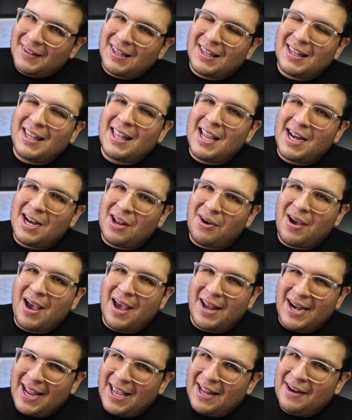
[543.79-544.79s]
they know
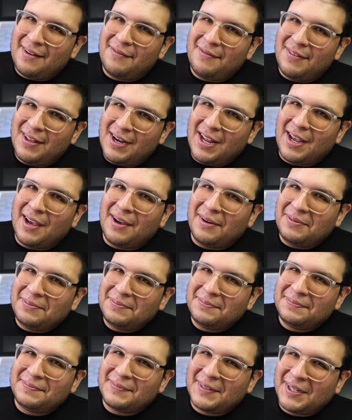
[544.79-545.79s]
how to edit video.
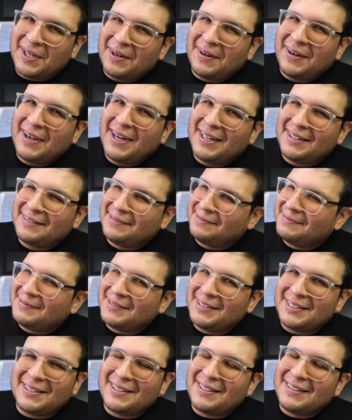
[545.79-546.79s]
All right,
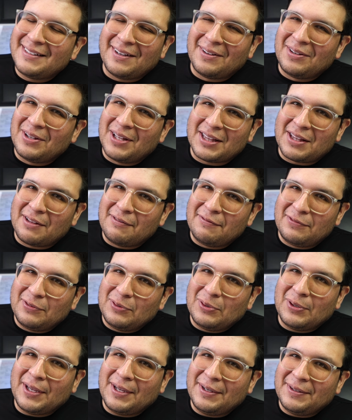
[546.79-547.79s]
don't let them
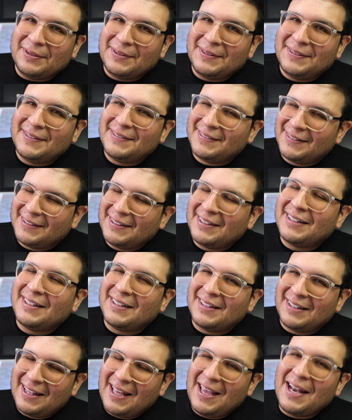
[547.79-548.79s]
fool you.
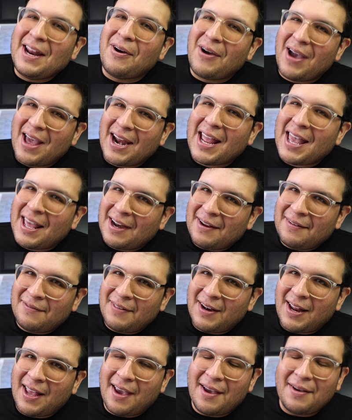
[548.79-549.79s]
They know how to edit
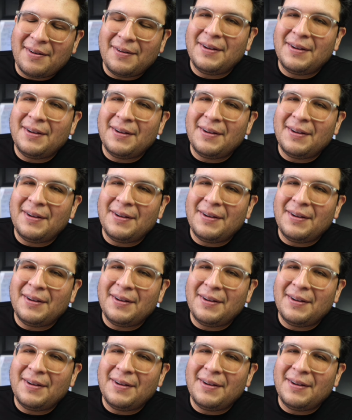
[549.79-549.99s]
video.